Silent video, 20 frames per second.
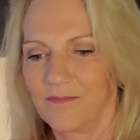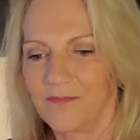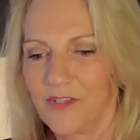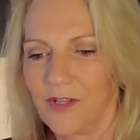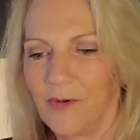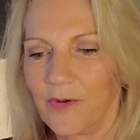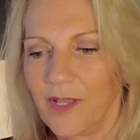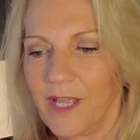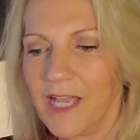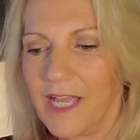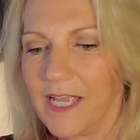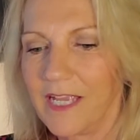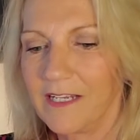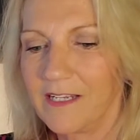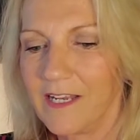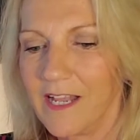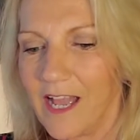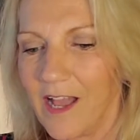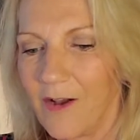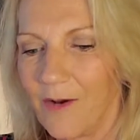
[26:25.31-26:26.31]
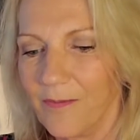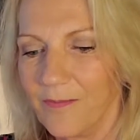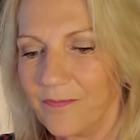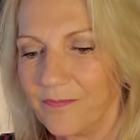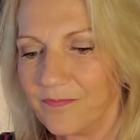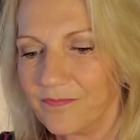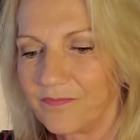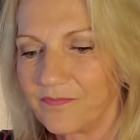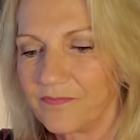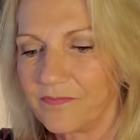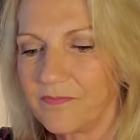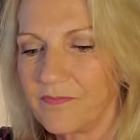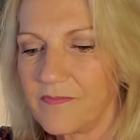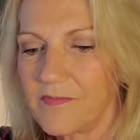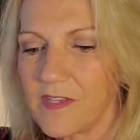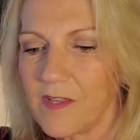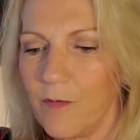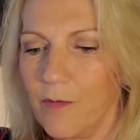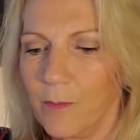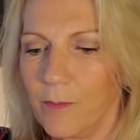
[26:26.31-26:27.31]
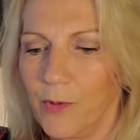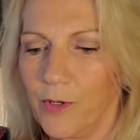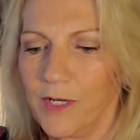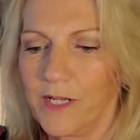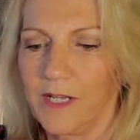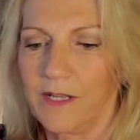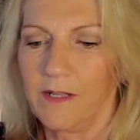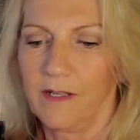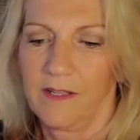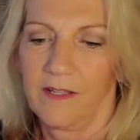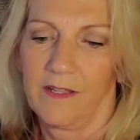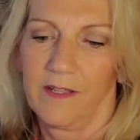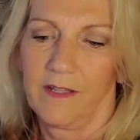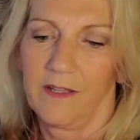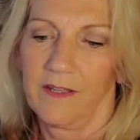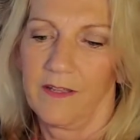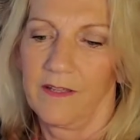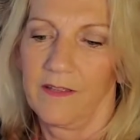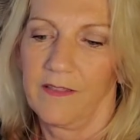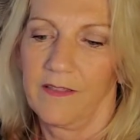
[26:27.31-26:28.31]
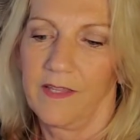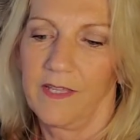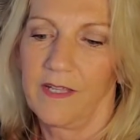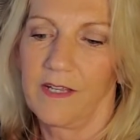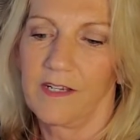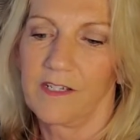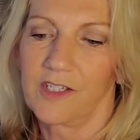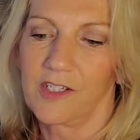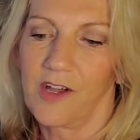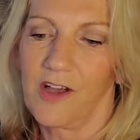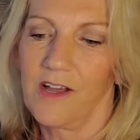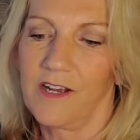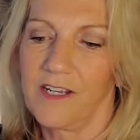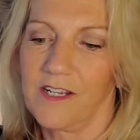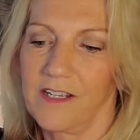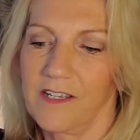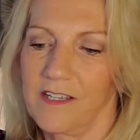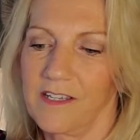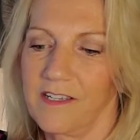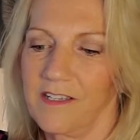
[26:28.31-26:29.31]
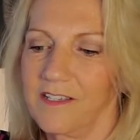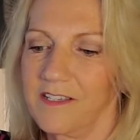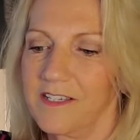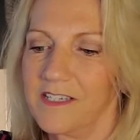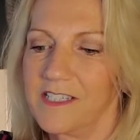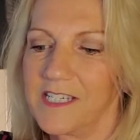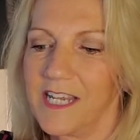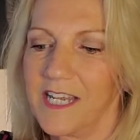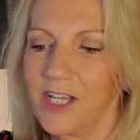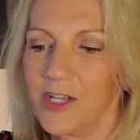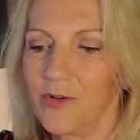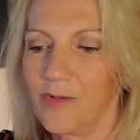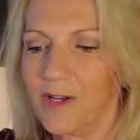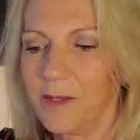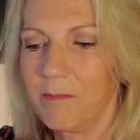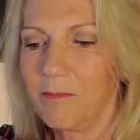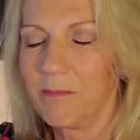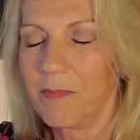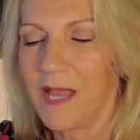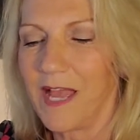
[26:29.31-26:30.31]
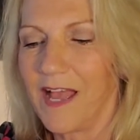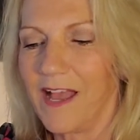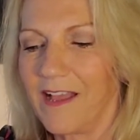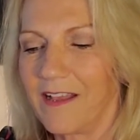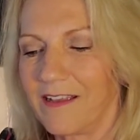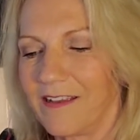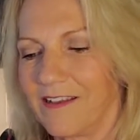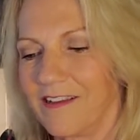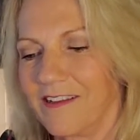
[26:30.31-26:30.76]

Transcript: Okay, now we're putting the exotic day cream back.